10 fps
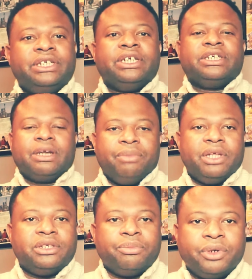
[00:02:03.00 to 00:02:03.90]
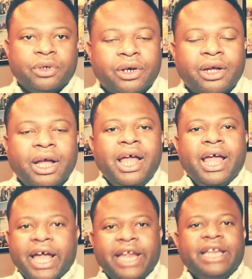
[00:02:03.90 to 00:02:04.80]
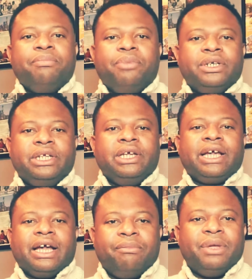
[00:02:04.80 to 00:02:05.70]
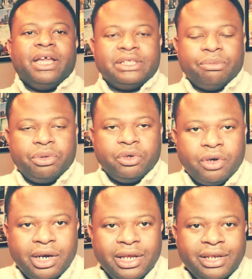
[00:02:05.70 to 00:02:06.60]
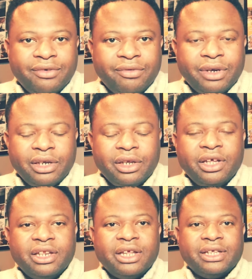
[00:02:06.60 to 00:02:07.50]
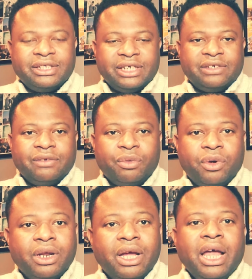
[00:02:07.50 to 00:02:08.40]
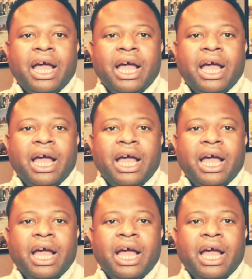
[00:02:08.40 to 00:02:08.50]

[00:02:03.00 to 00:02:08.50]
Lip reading: Teachers can be entrepreneurial. Anybody can be entrepreneurial in that sense of the word.